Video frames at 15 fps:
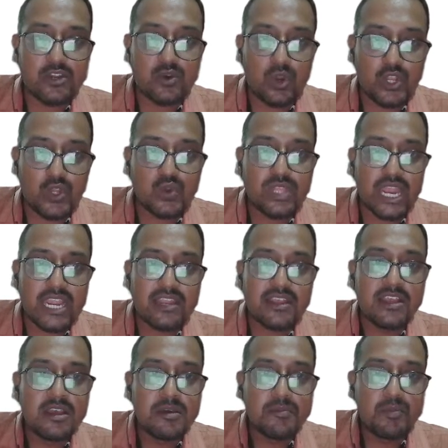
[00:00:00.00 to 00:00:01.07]
I told you
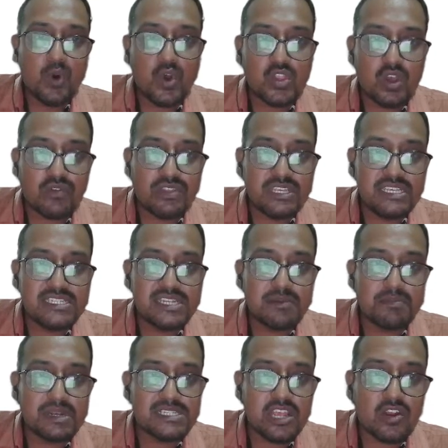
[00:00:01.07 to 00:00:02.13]
that both of these
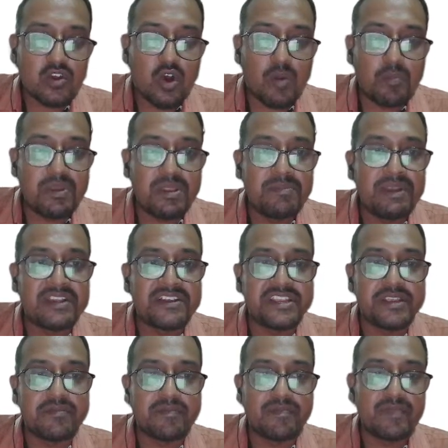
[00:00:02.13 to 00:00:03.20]
numbers are
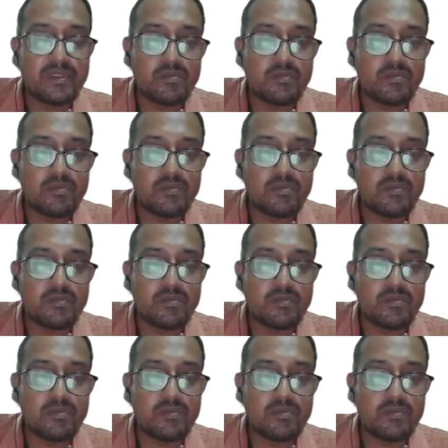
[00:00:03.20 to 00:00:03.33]
complementary.